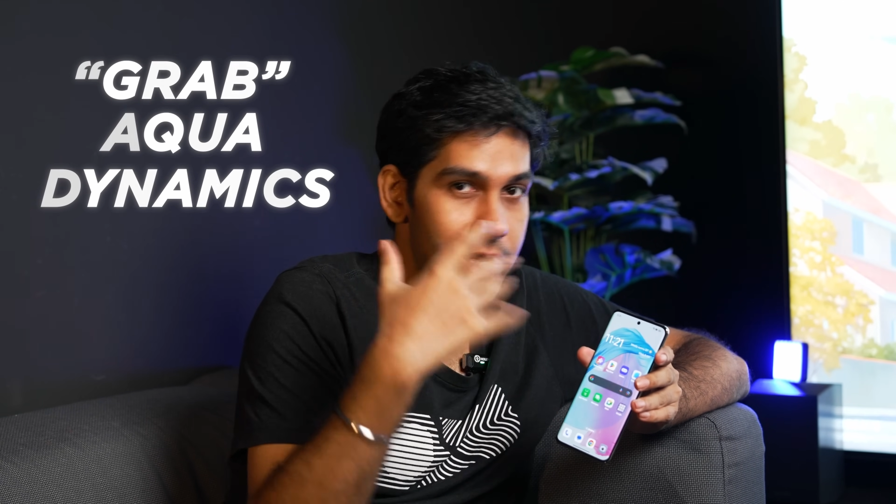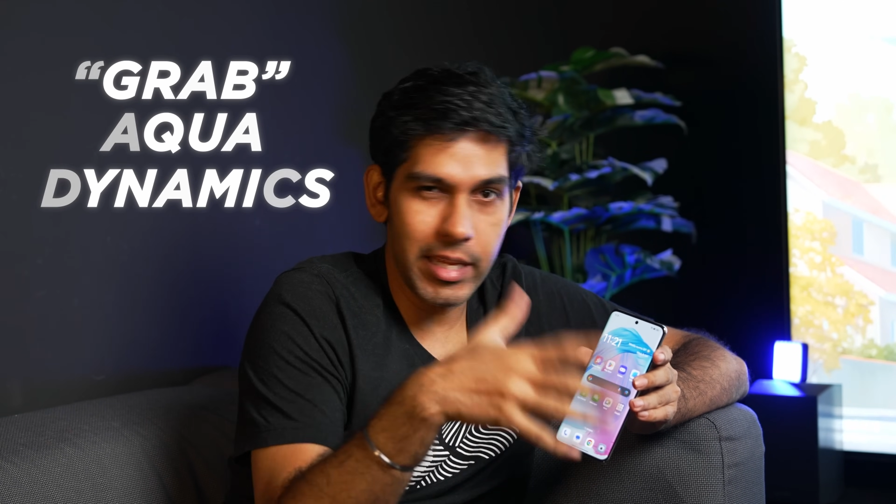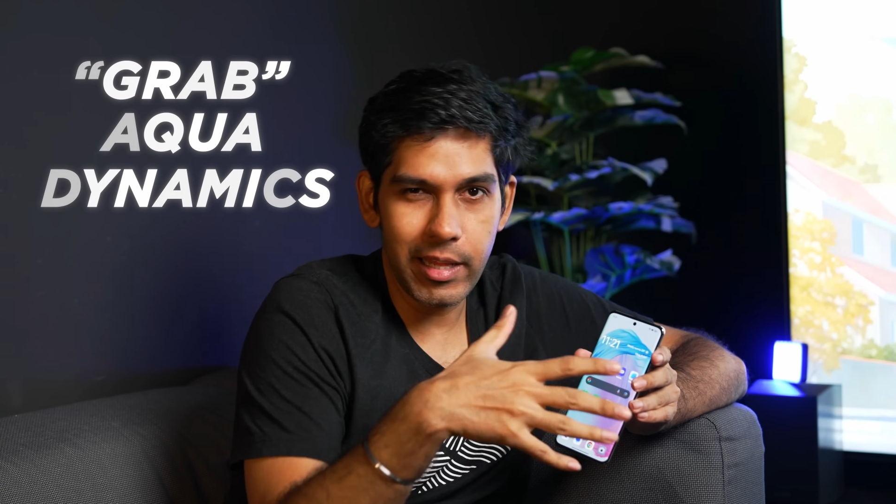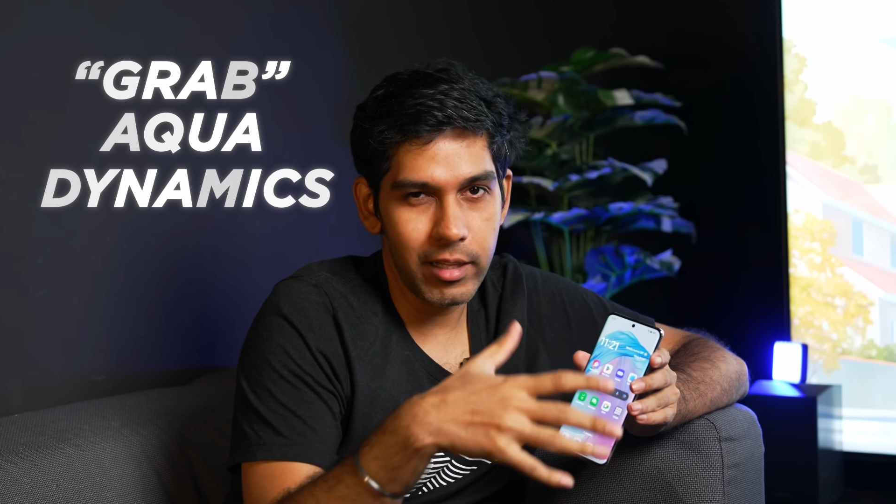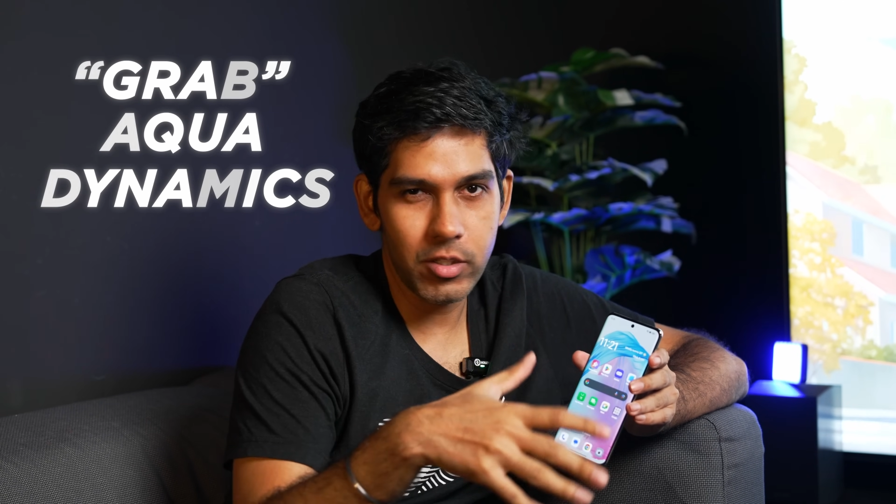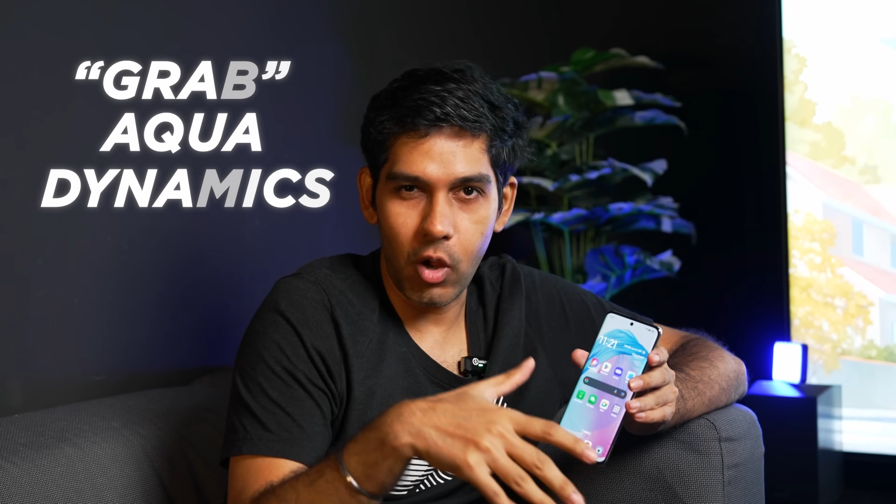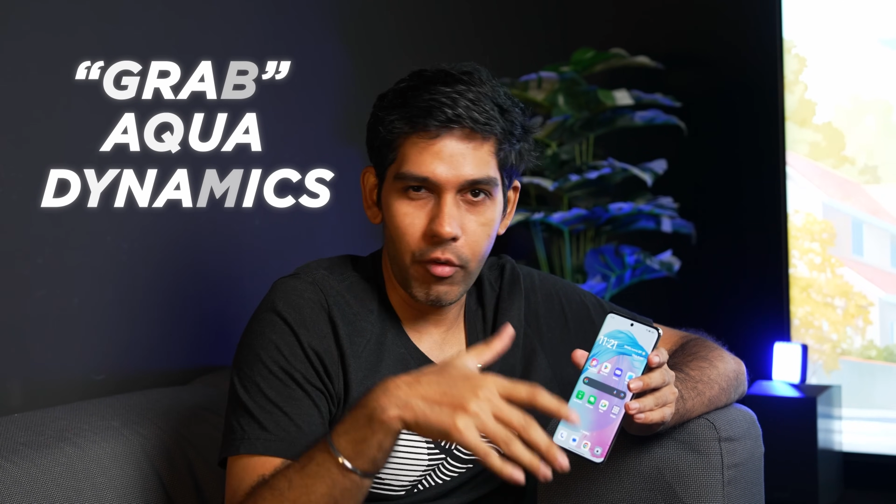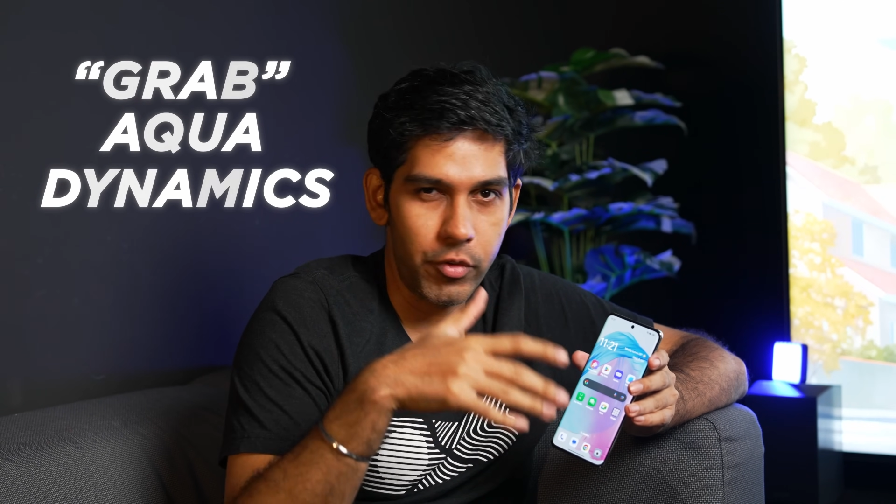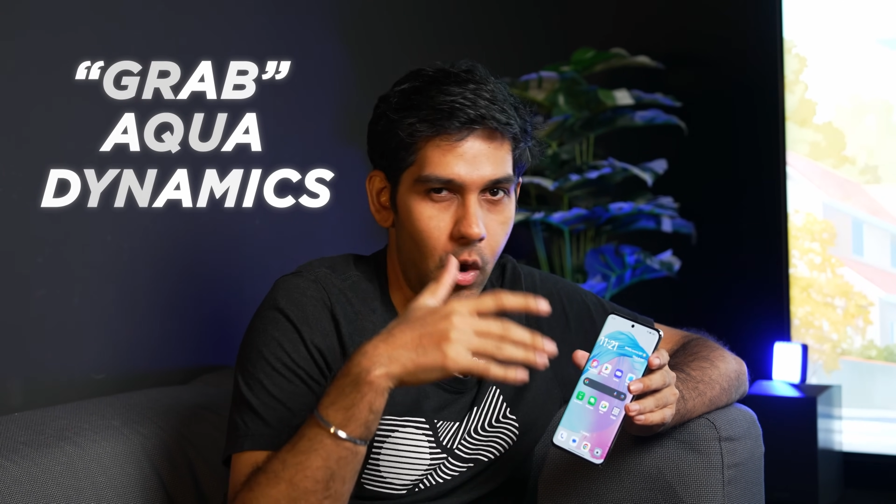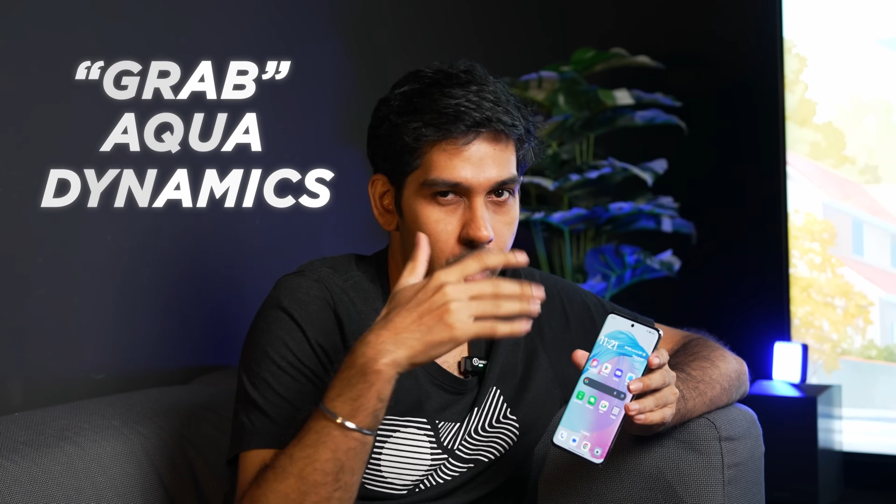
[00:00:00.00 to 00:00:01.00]
details
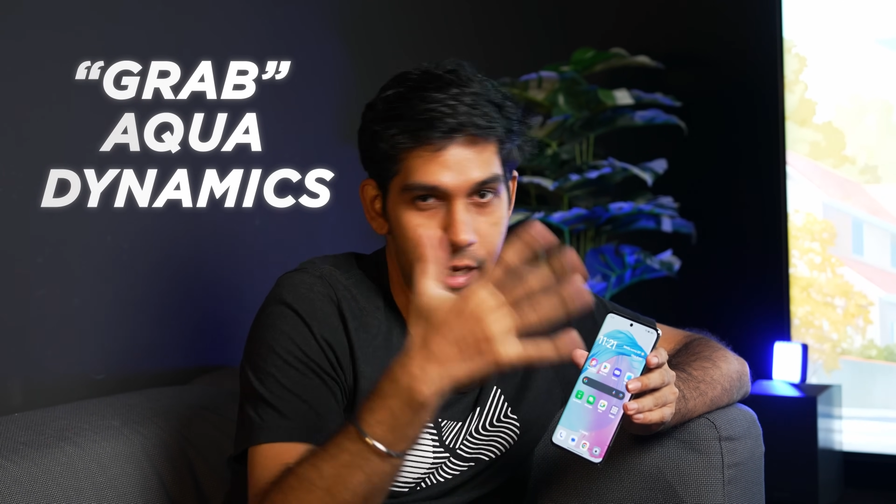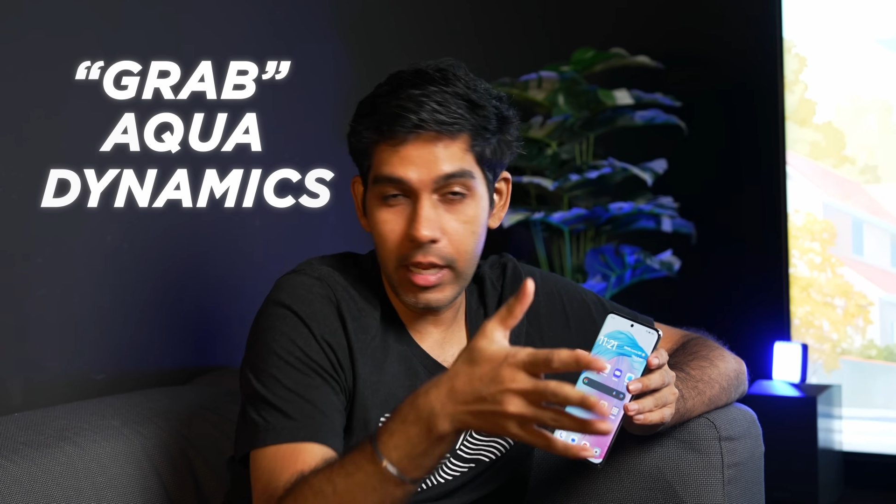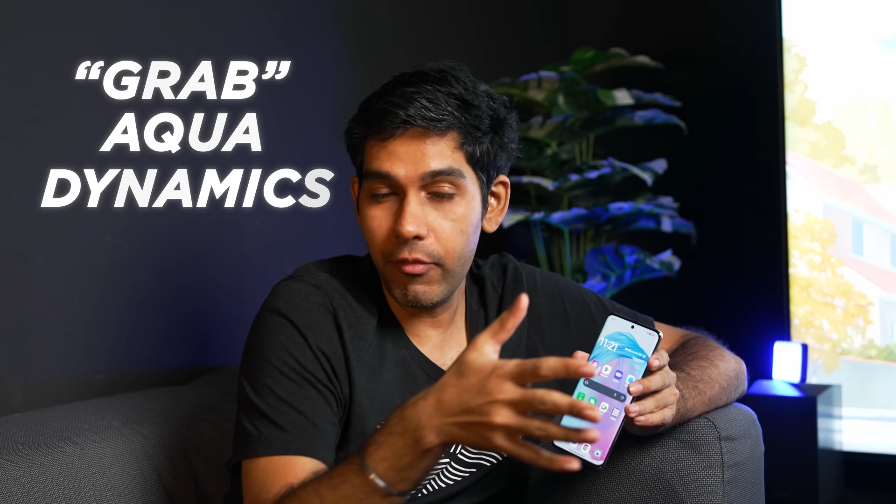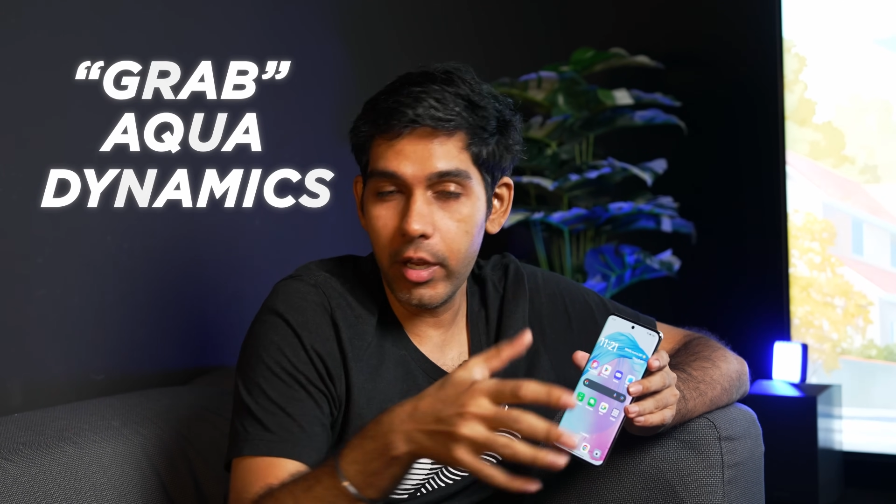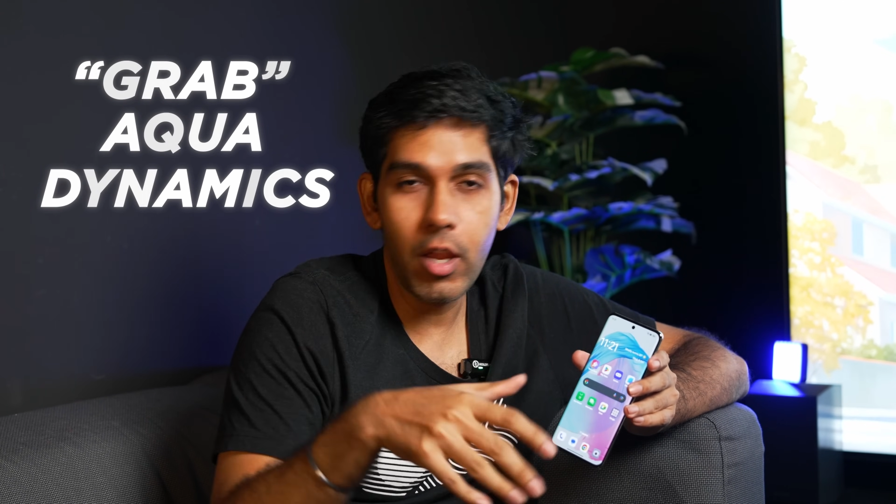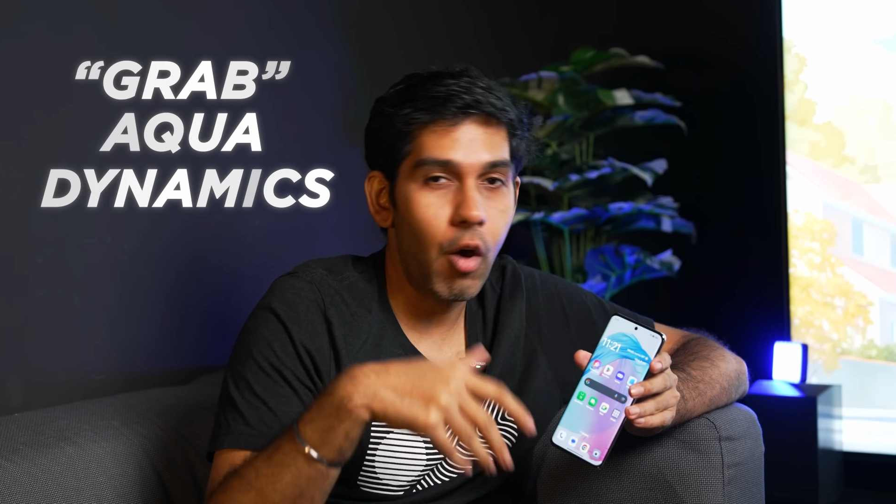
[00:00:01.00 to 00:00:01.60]
of your delivery,